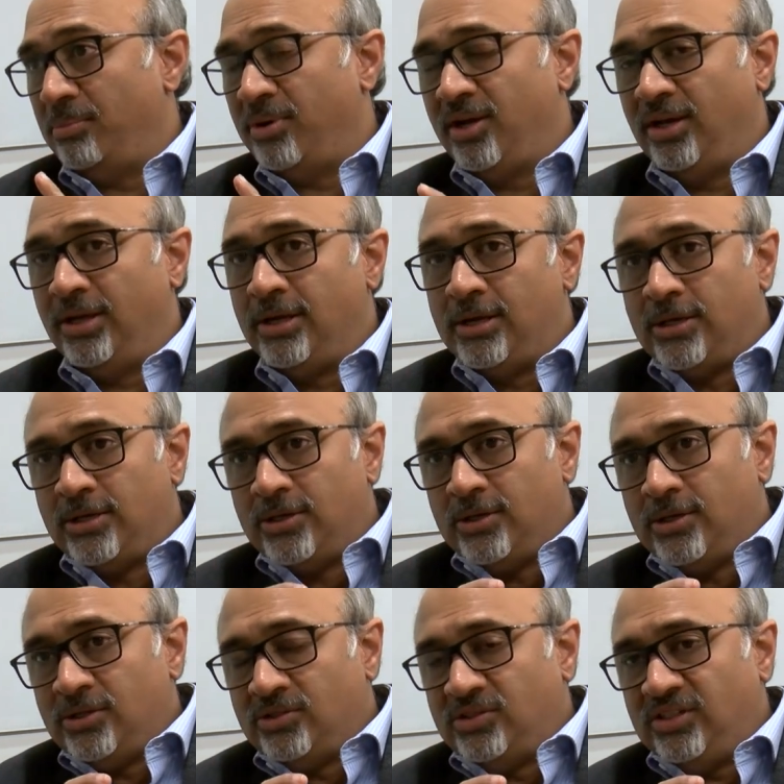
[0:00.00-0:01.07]
My
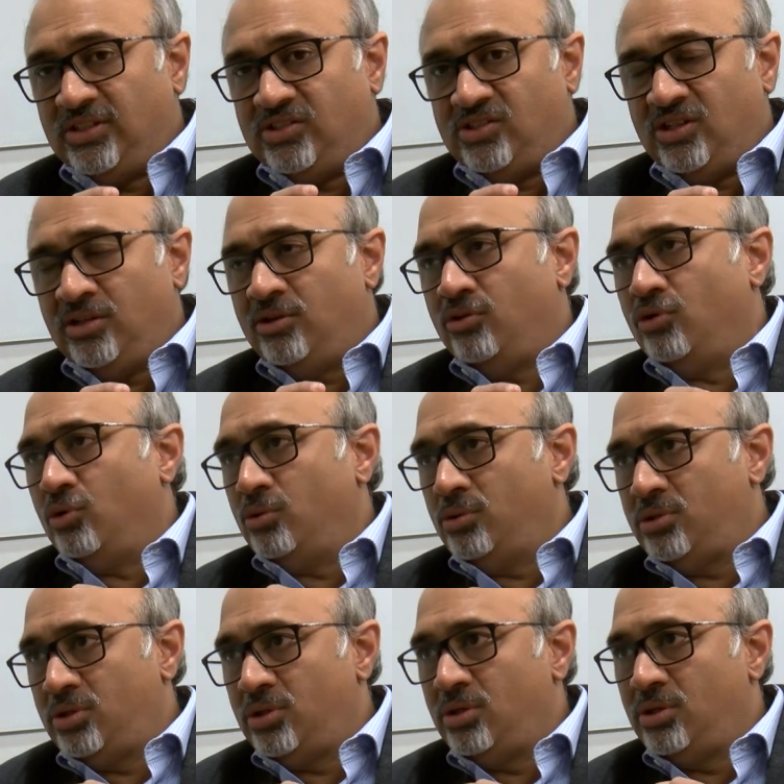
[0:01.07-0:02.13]

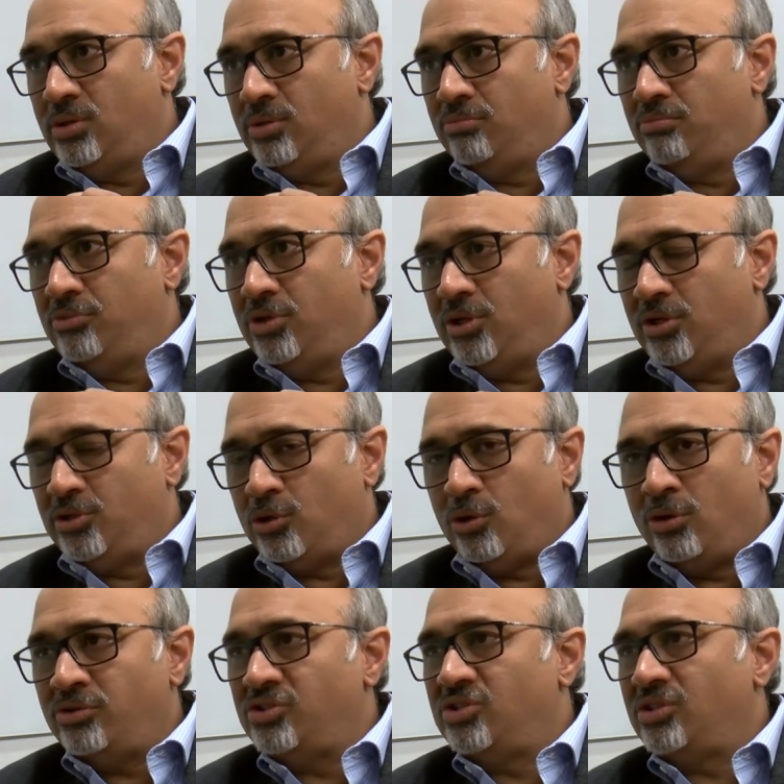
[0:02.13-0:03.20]
16-year-old learned a
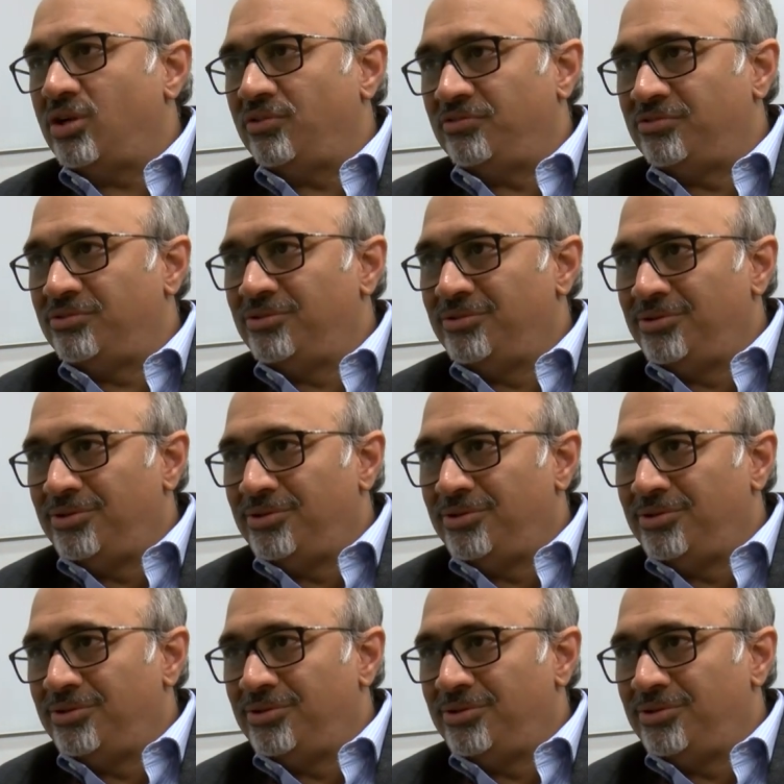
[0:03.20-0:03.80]
lot of stuff